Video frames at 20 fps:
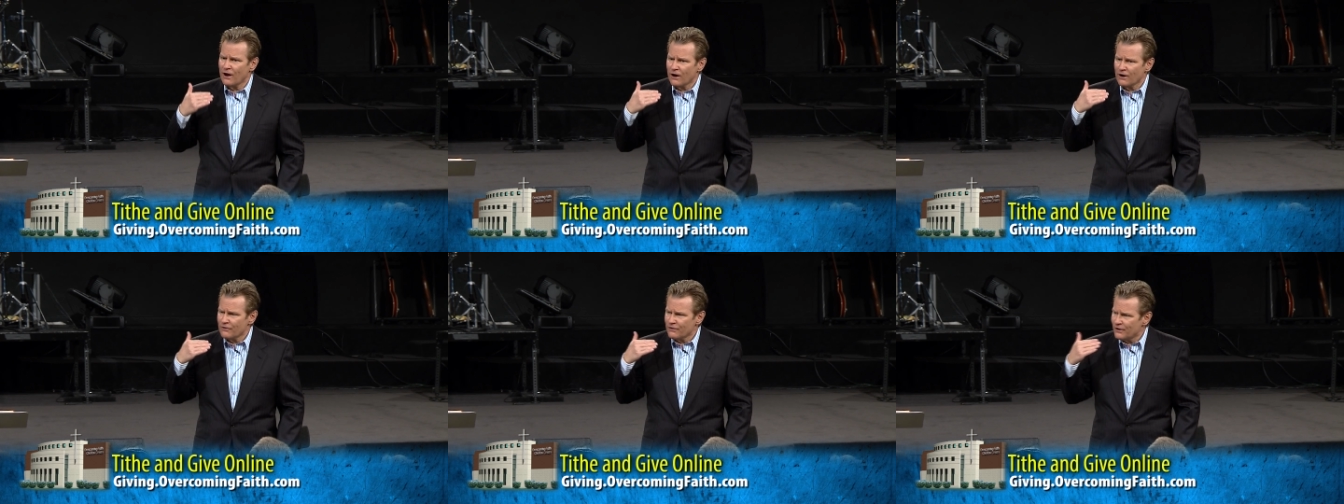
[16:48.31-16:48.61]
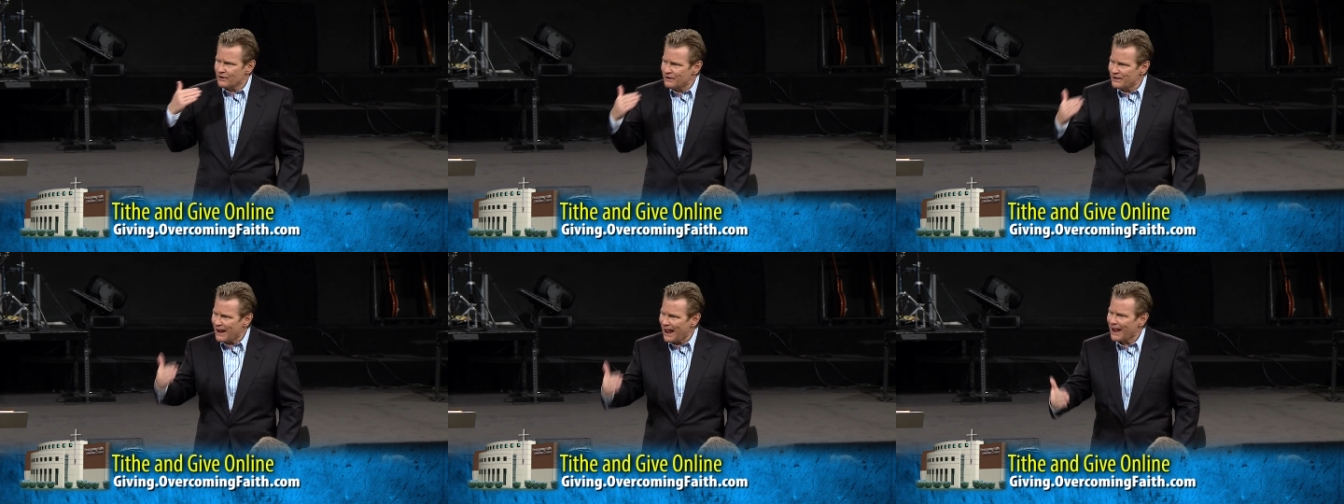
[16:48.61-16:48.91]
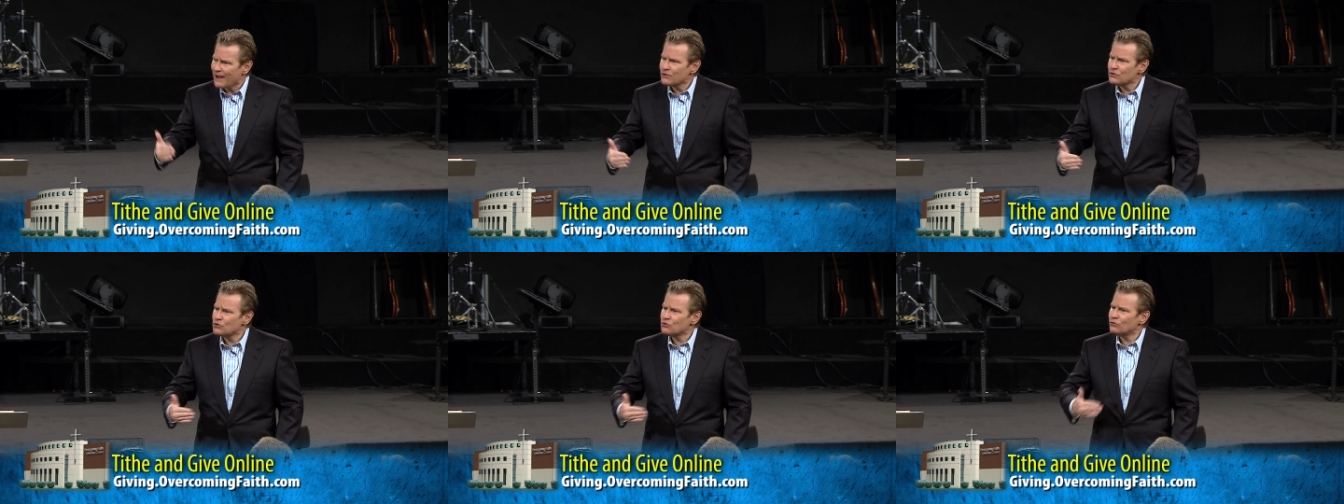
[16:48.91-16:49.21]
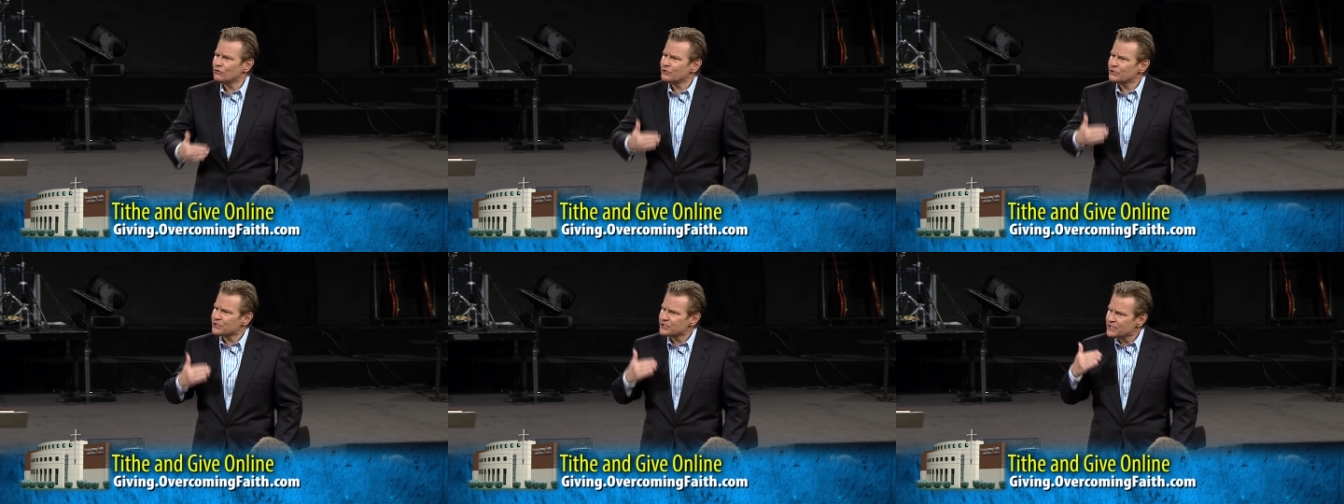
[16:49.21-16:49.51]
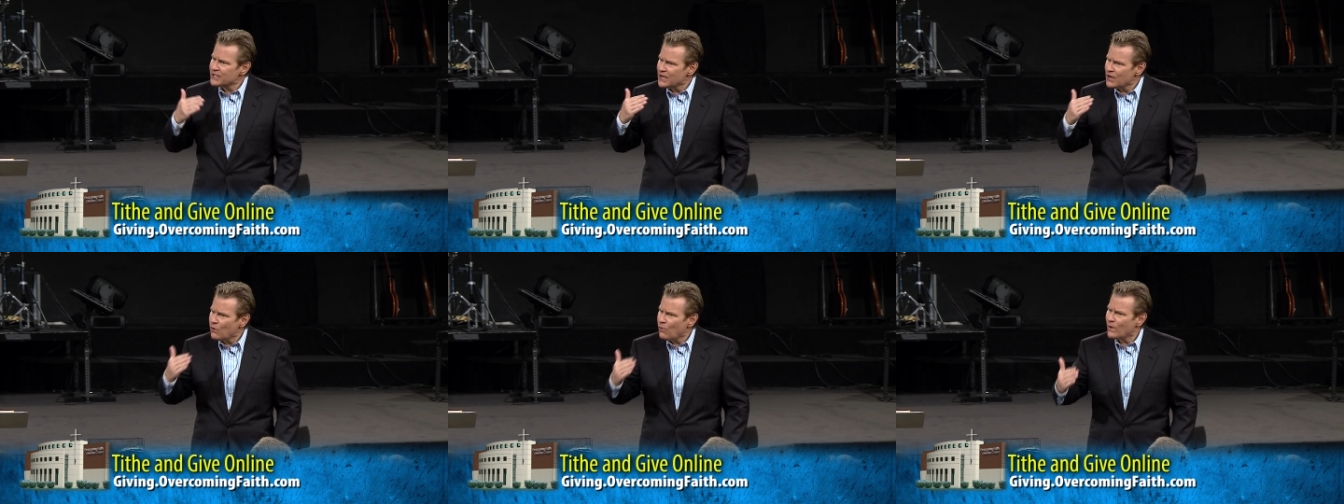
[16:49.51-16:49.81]
are the natural
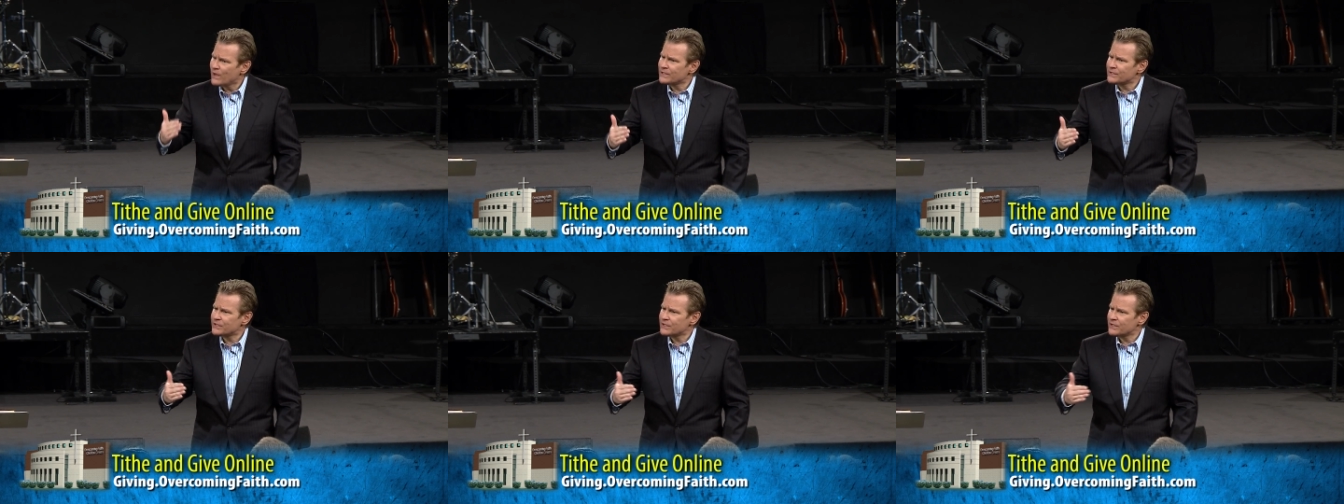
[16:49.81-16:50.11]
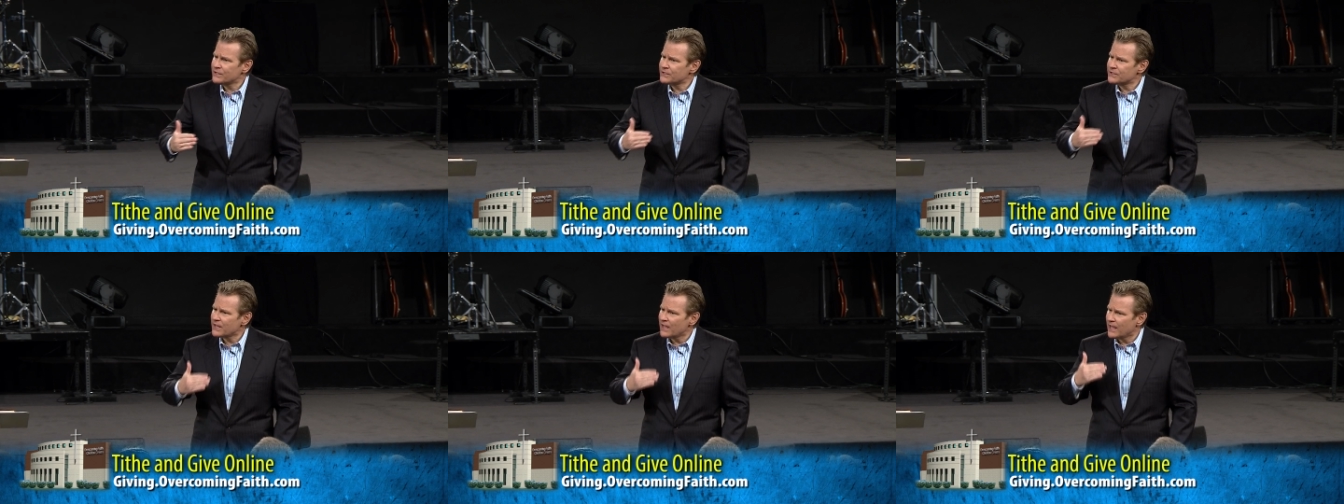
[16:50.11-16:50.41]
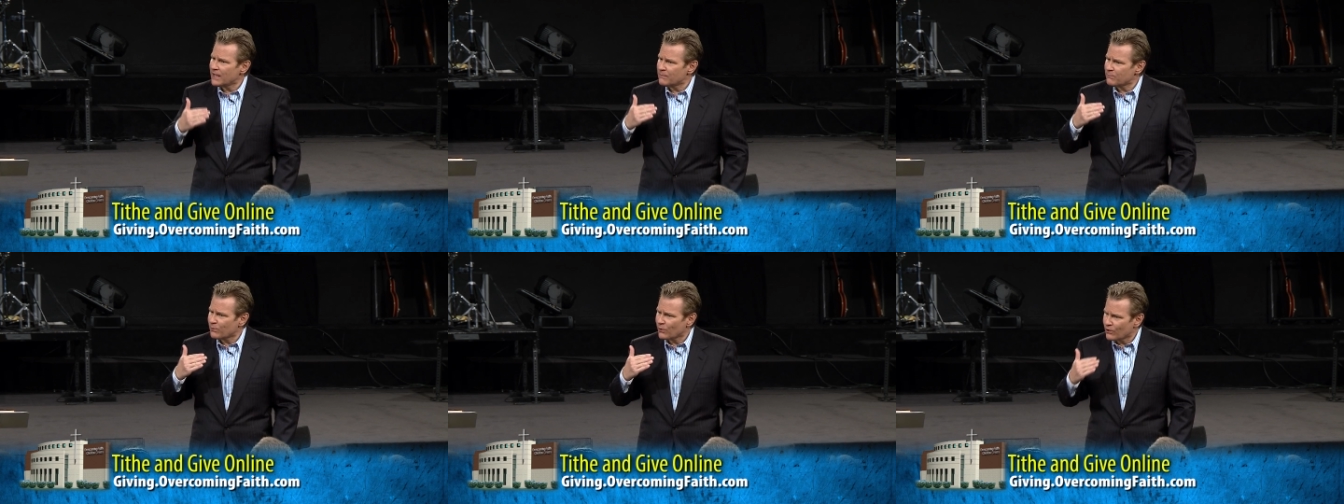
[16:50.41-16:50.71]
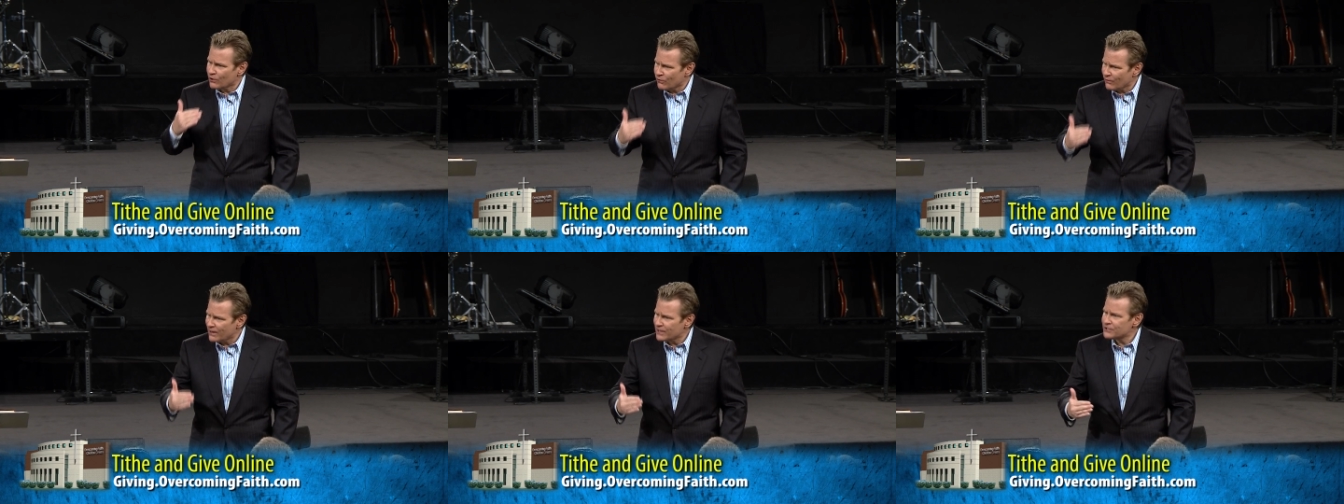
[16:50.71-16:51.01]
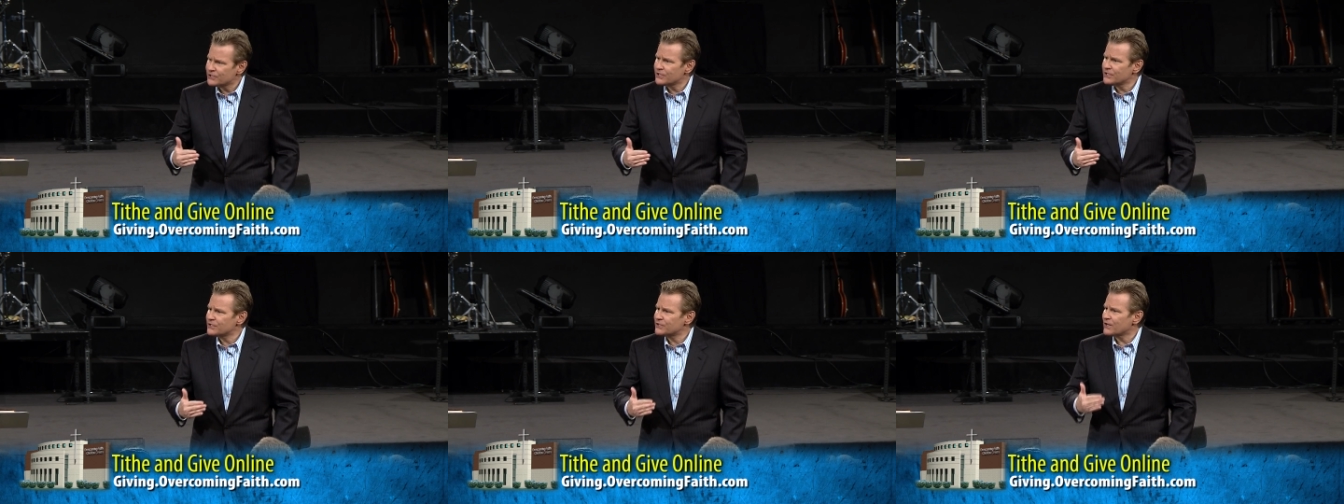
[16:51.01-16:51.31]
sequences and
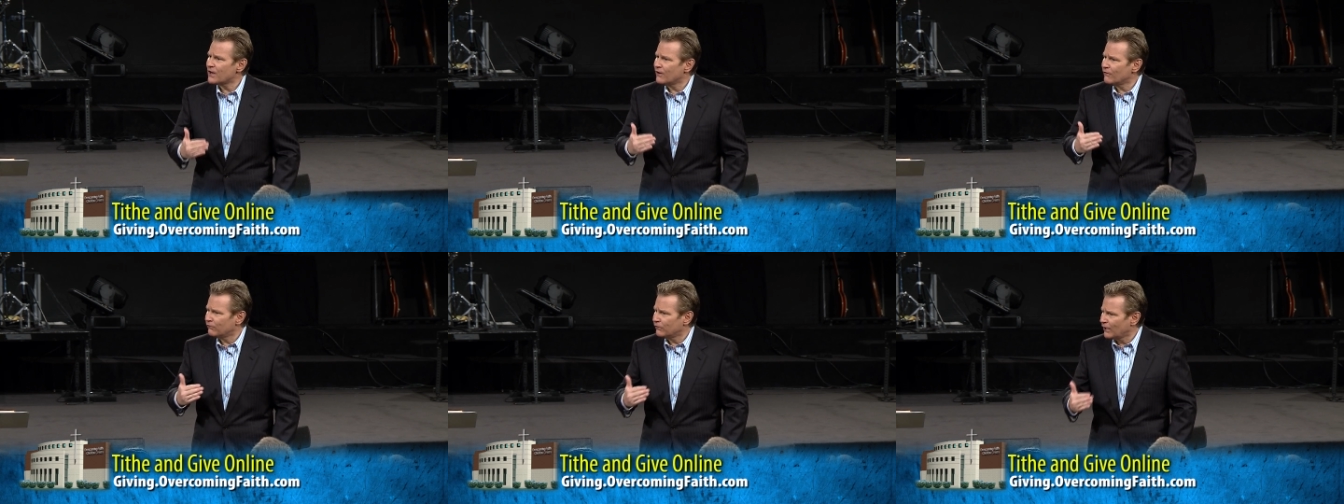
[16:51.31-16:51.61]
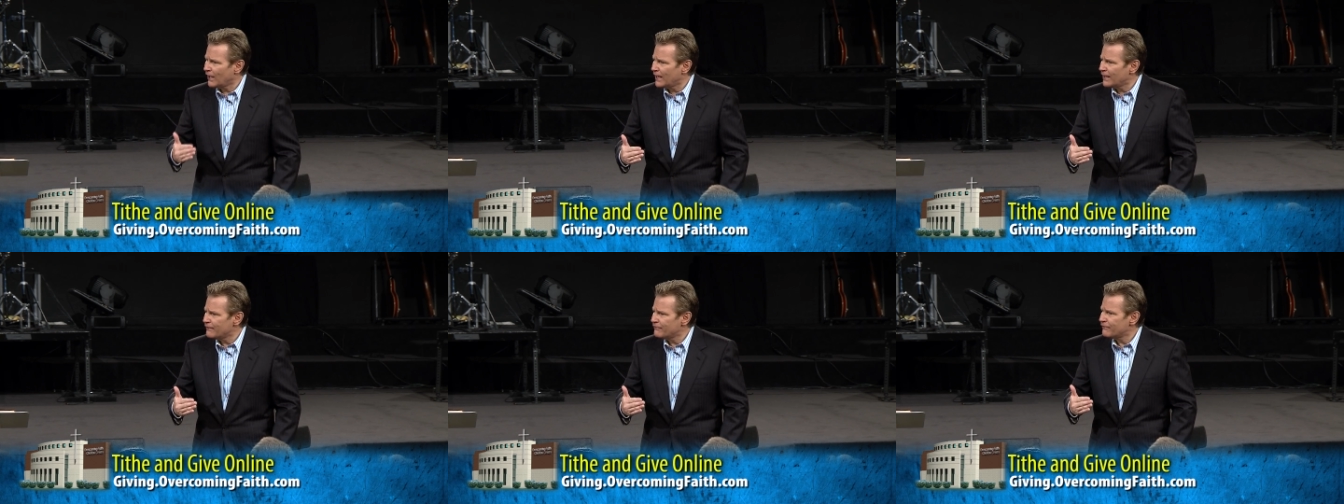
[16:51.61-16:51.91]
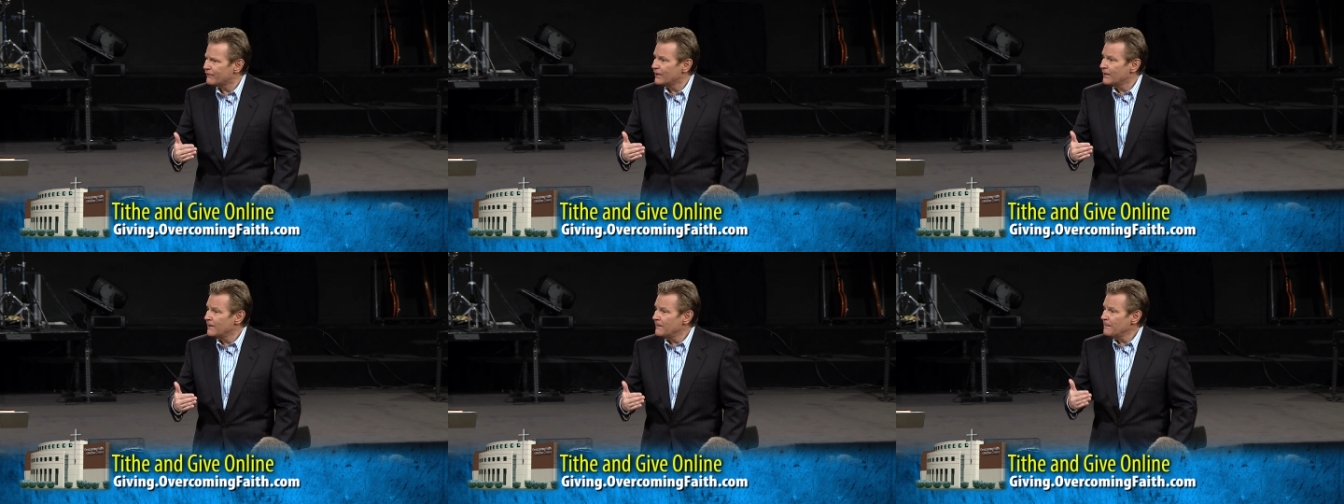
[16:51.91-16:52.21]
progressions of life,